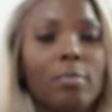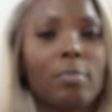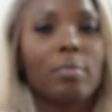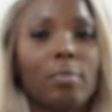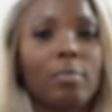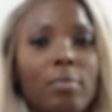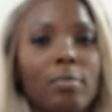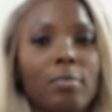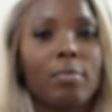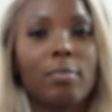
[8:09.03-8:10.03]

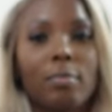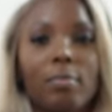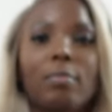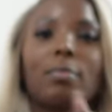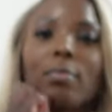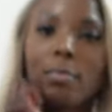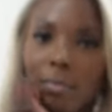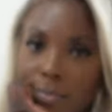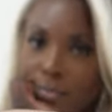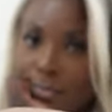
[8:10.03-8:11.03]

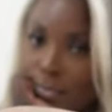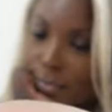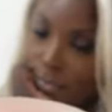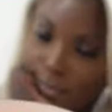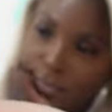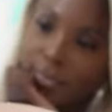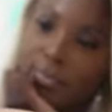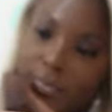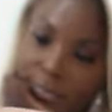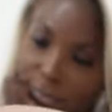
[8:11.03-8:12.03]

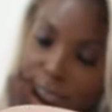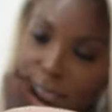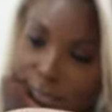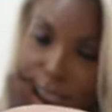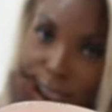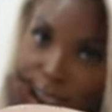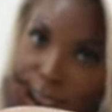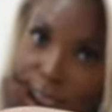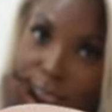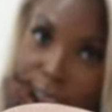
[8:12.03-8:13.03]

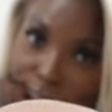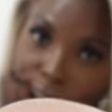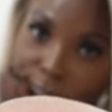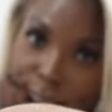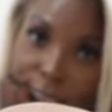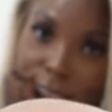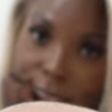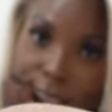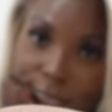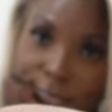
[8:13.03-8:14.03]

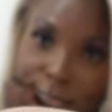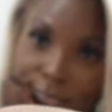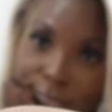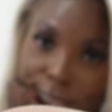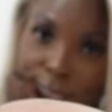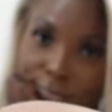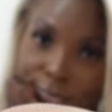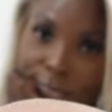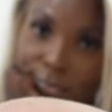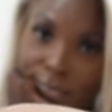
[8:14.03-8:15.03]

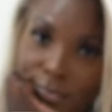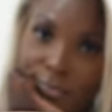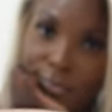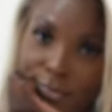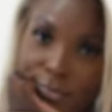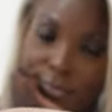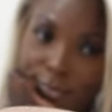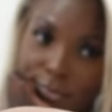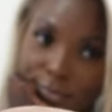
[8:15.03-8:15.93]
This person isn't speaking.